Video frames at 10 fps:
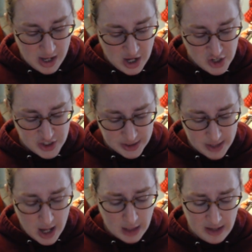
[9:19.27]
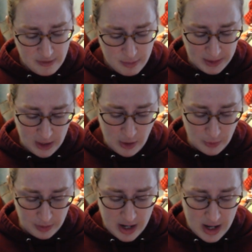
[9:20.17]
She could not leave him
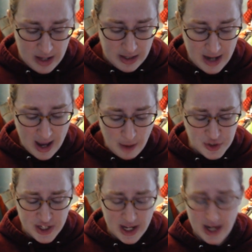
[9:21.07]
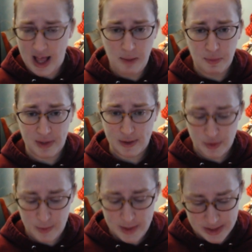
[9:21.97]
alone, yet how could she get help without
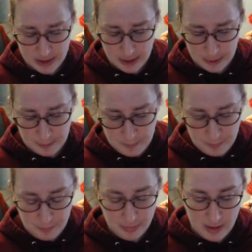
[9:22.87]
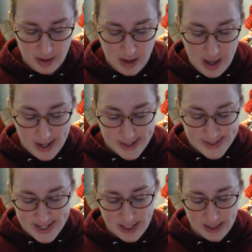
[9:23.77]
doing so? A
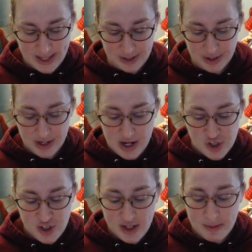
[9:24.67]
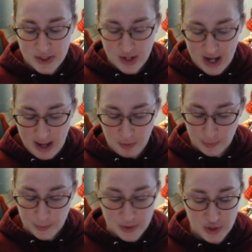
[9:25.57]
second later, she and Mr. Aborn
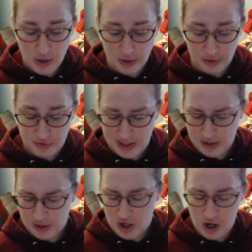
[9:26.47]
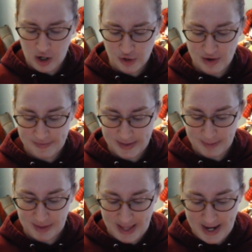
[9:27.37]
were startled to hear a car driving up
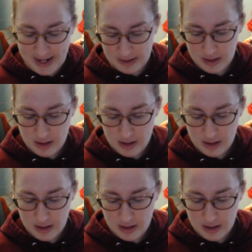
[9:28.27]
the lane.